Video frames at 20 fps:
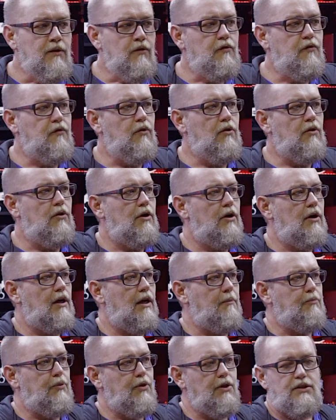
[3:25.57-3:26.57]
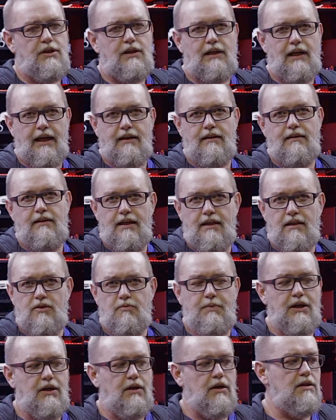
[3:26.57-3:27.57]
for a printer like this
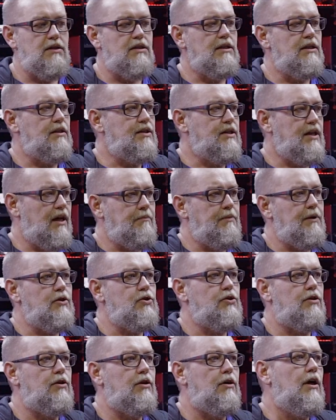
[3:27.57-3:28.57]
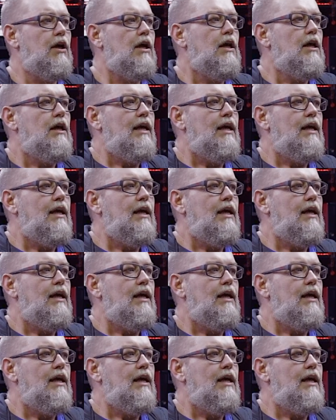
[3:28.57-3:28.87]
because the temperature